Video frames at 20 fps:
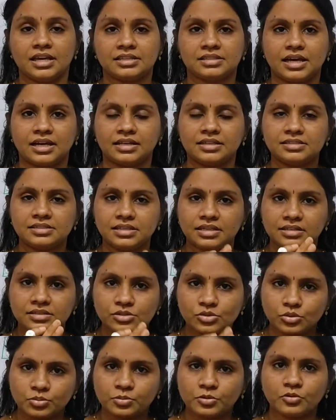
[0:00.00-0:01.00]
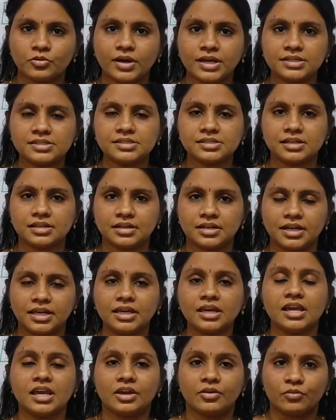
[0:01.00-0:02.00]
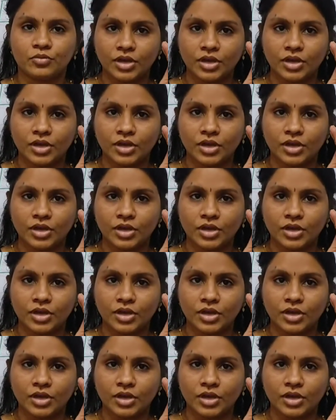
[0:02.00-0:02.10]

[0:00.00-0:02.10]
That is, in supervised learning